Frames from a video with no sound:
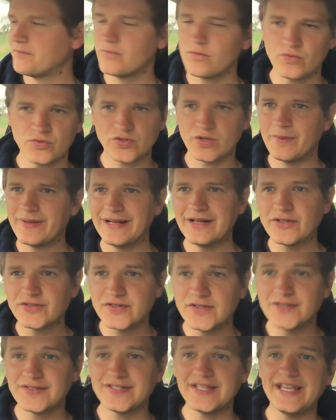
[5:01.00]
someone else in
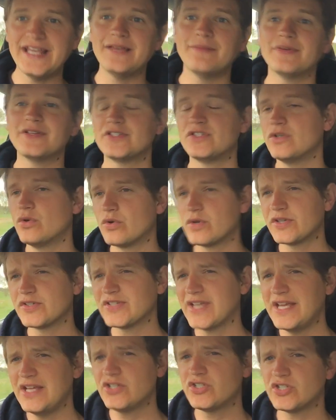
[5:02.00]
the team, it's the
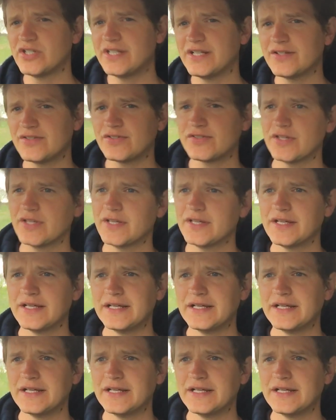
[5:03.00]
organisation, it's the